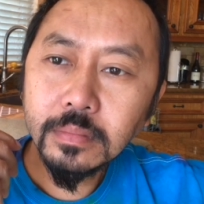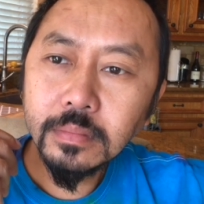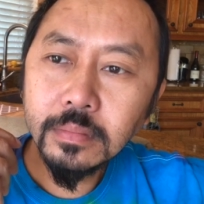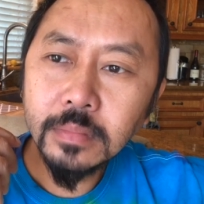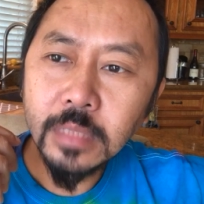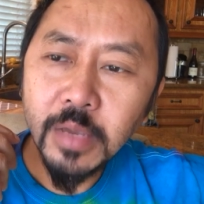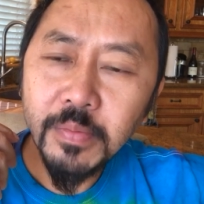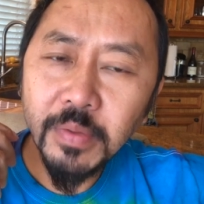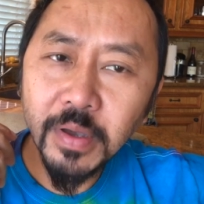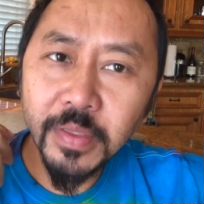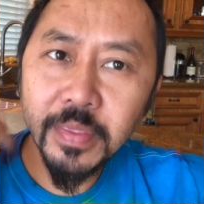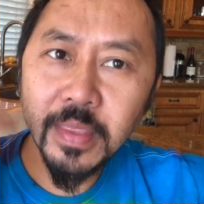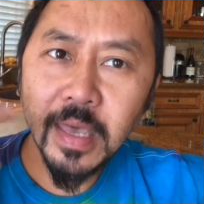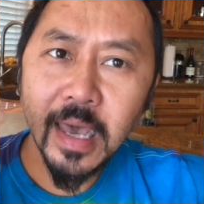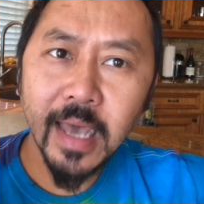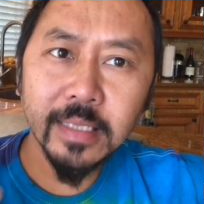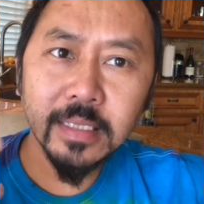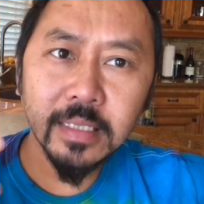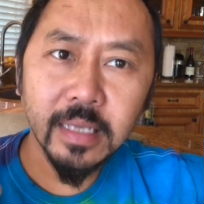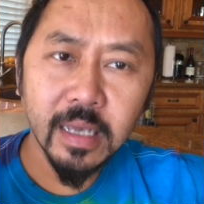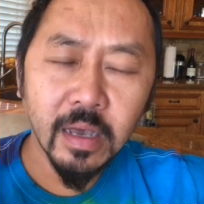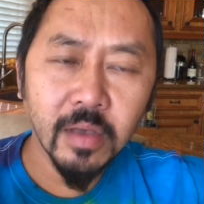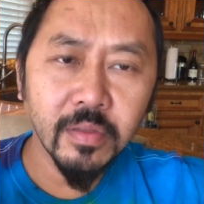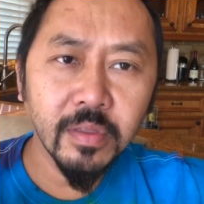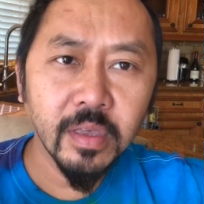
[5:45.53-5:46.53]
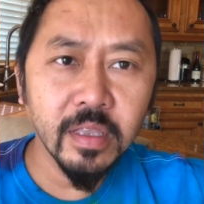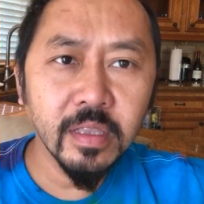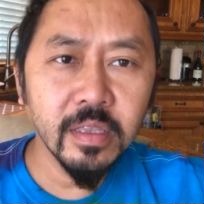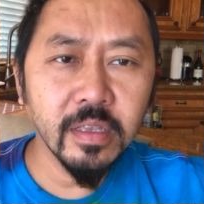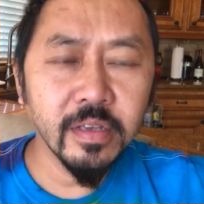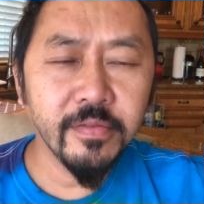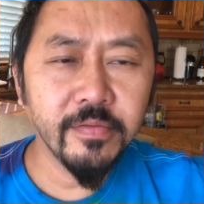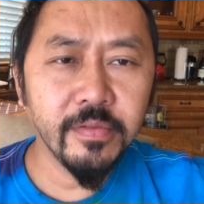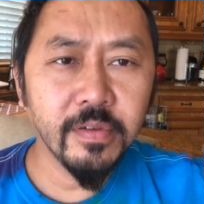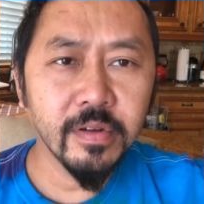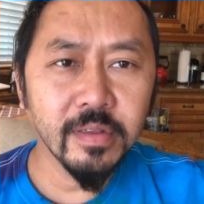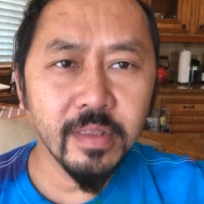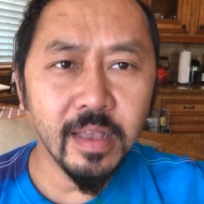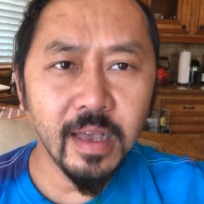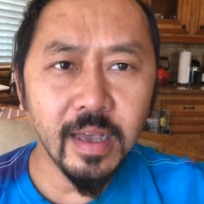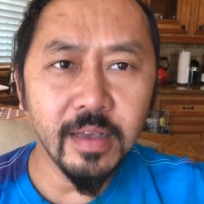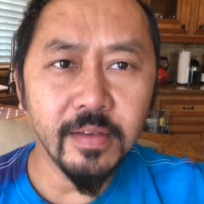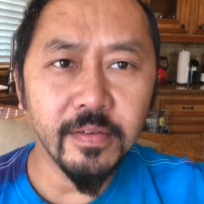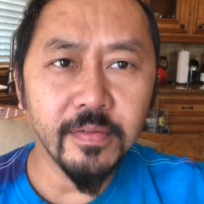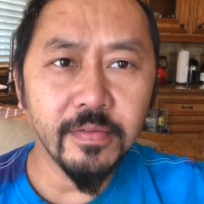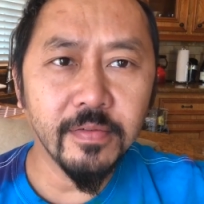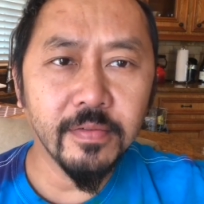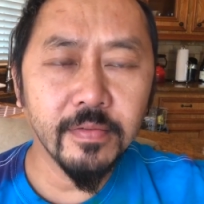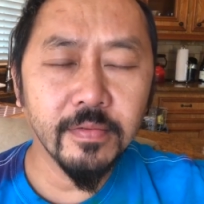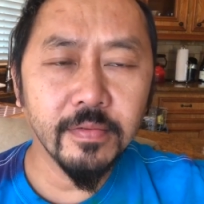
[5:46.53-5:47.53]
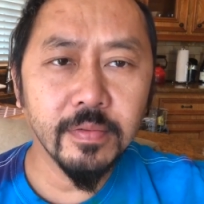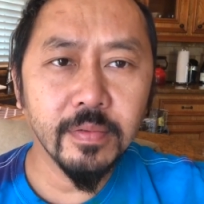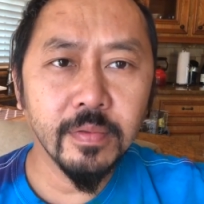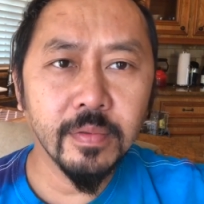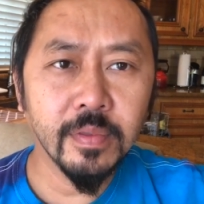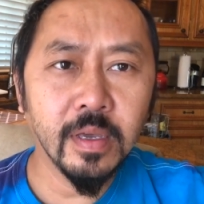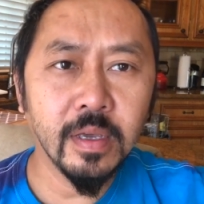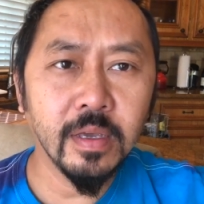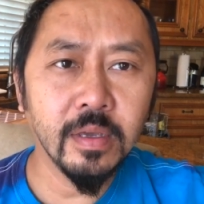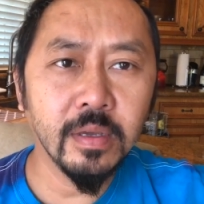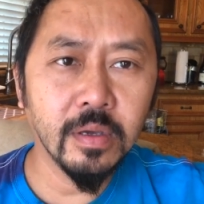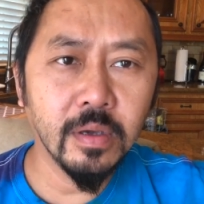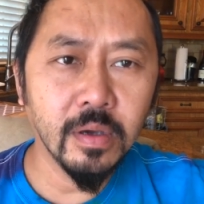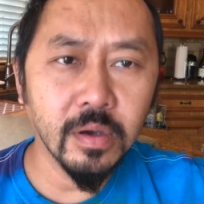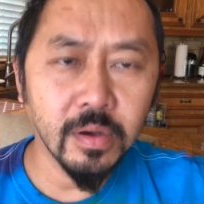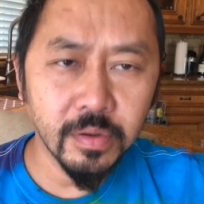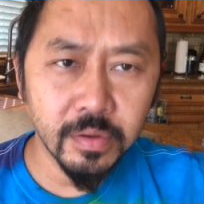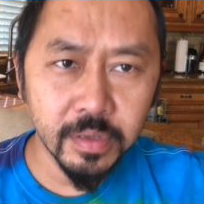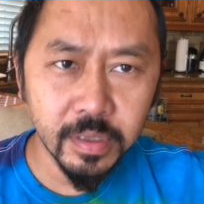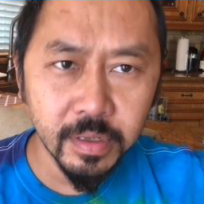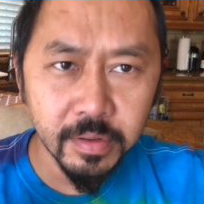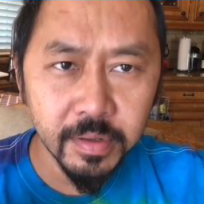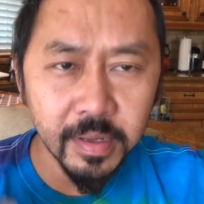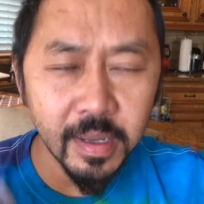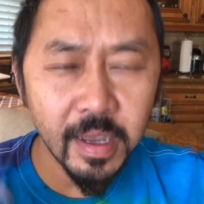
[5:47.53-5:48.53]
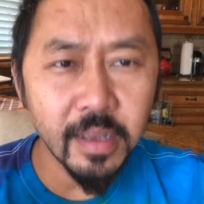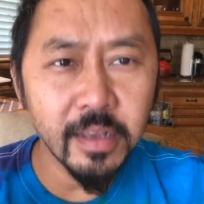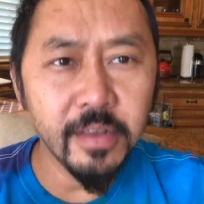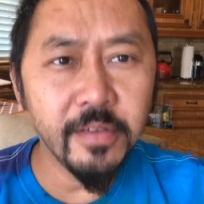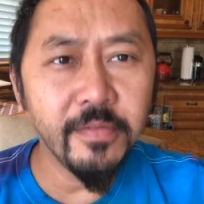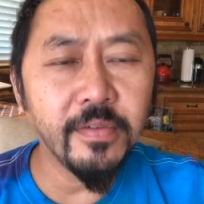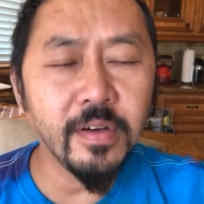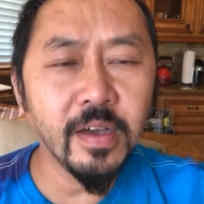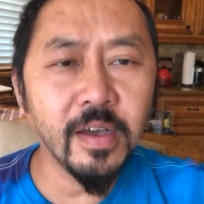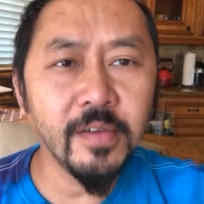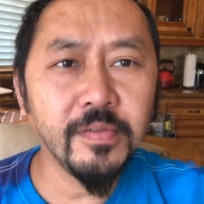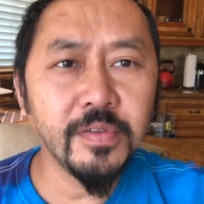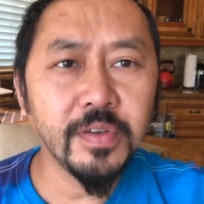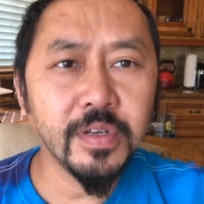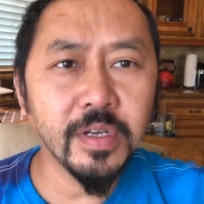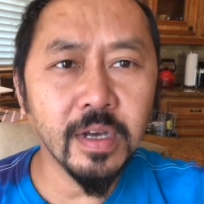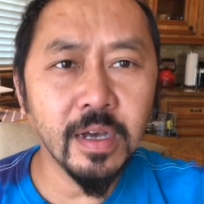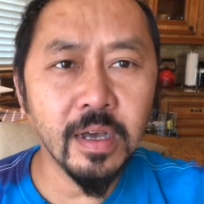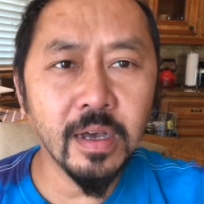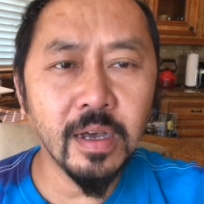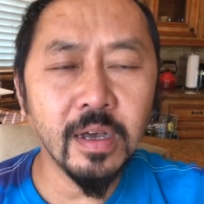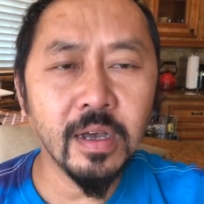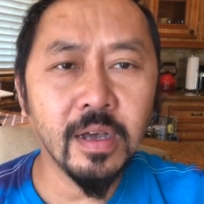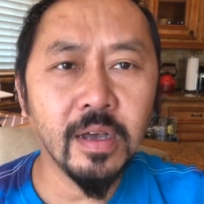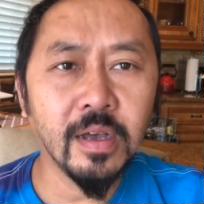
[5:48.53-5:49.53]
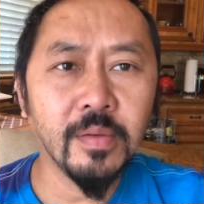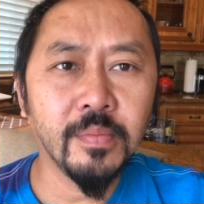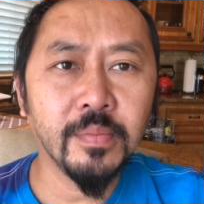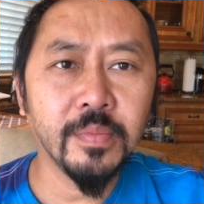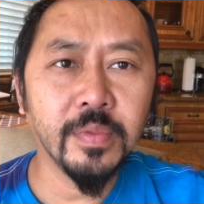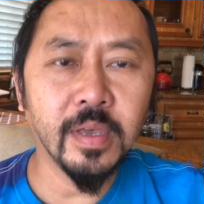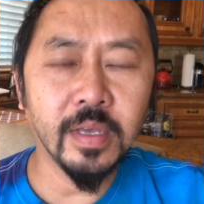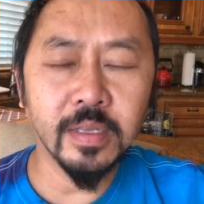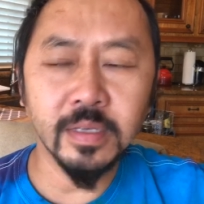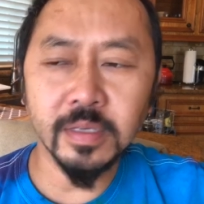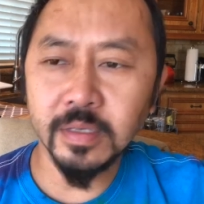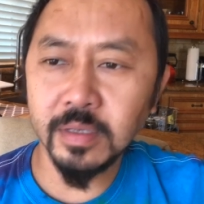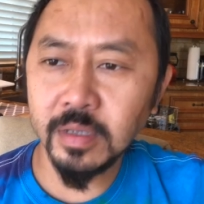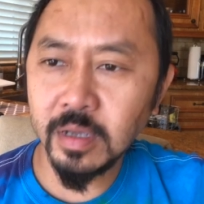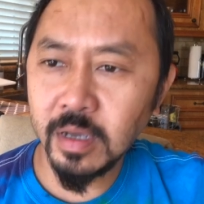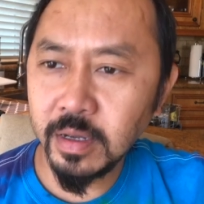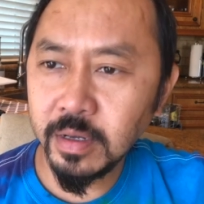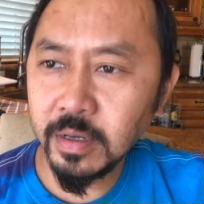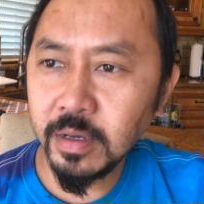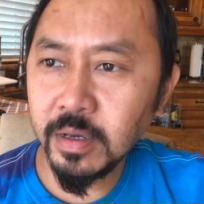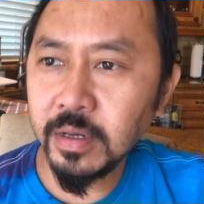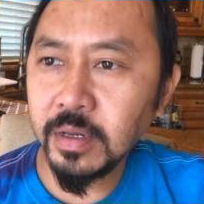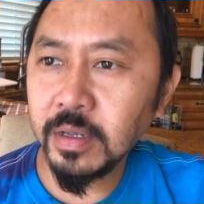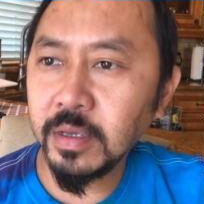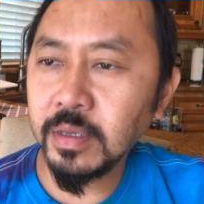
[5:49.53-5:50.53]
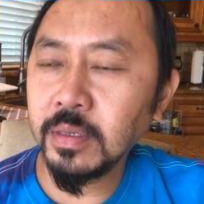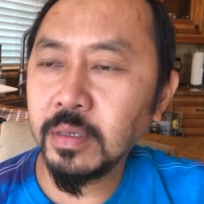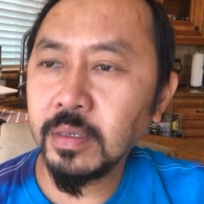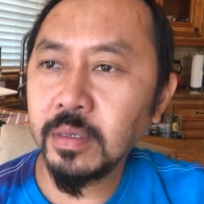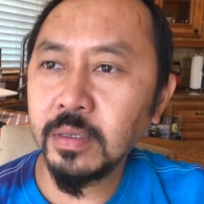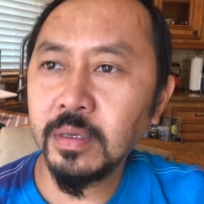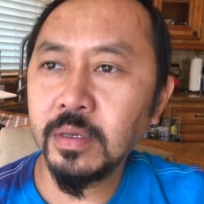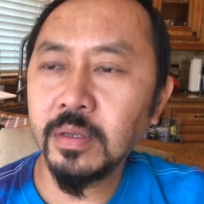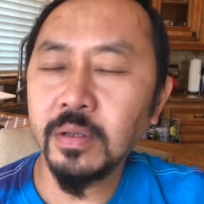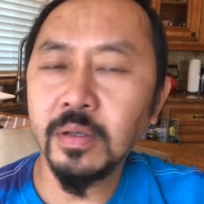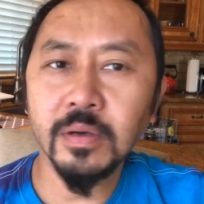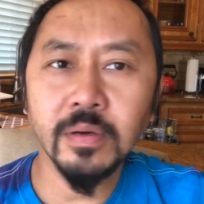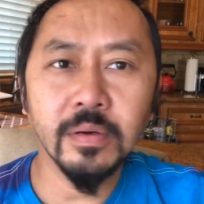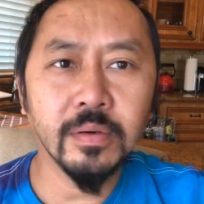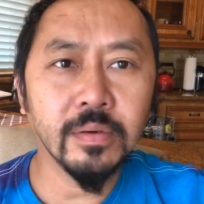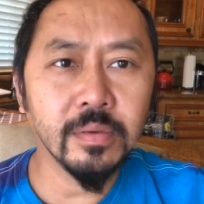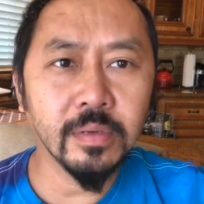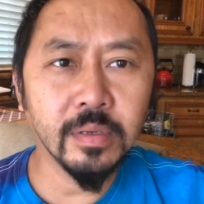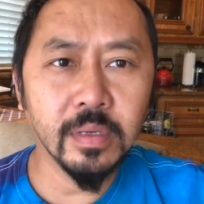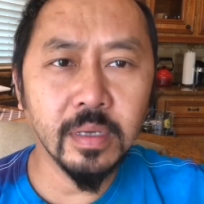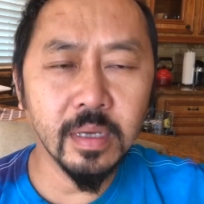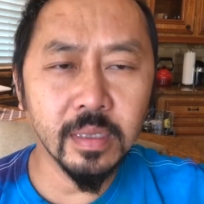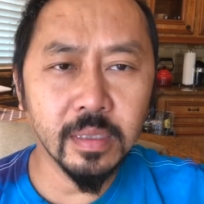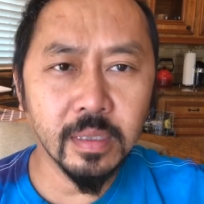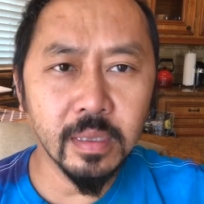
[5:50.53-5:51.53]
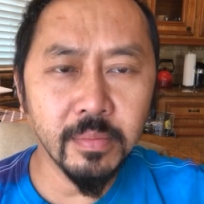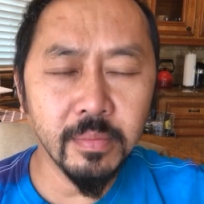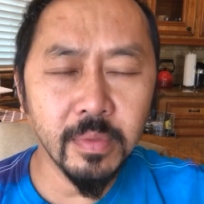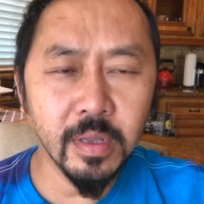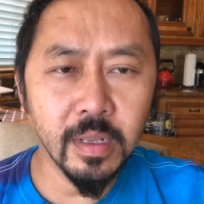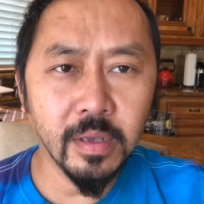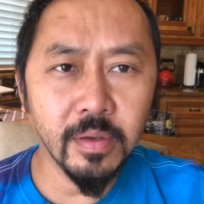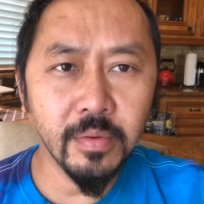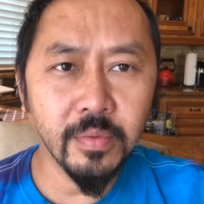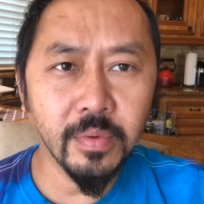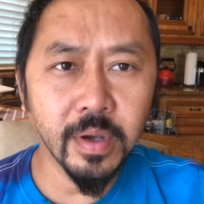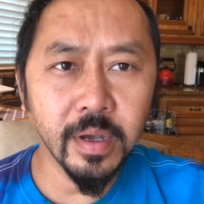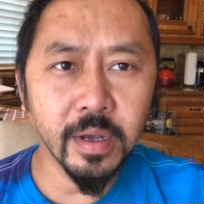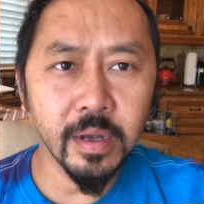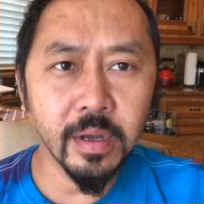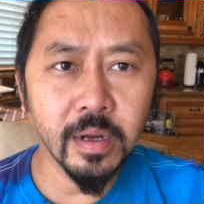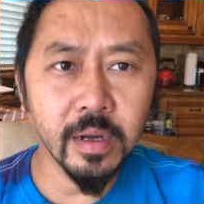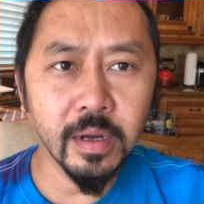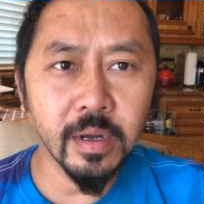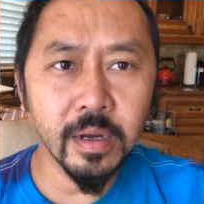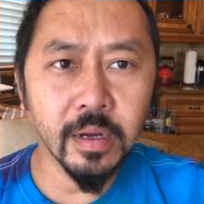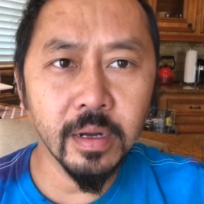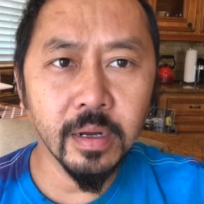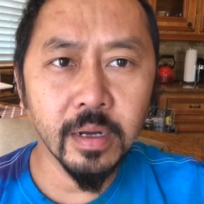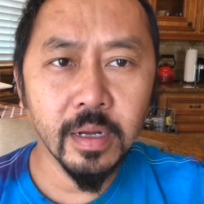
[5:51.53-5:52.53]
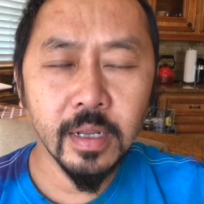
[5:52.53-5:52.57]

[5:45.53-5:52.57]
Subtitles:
But that's how they live their life. They go to a 9-to-5 job that's not going to, you know, get them anywhere.